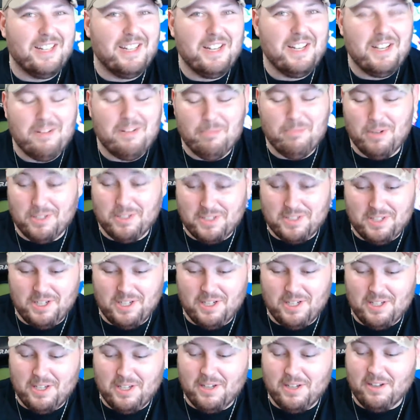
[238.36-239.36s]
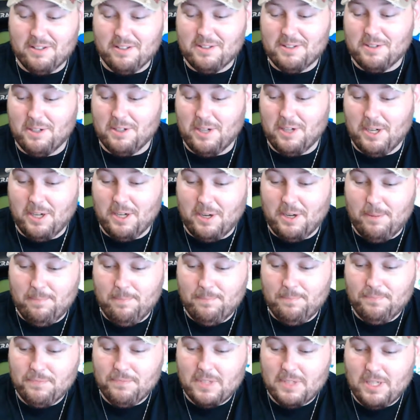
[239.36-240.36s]
But yeah, so
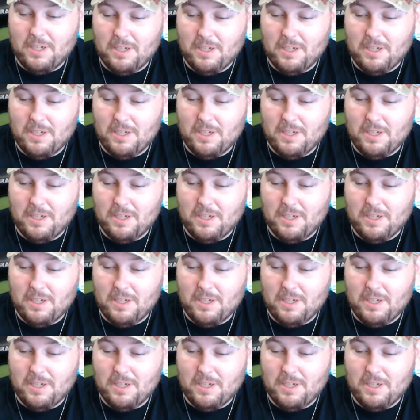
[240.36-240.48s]
I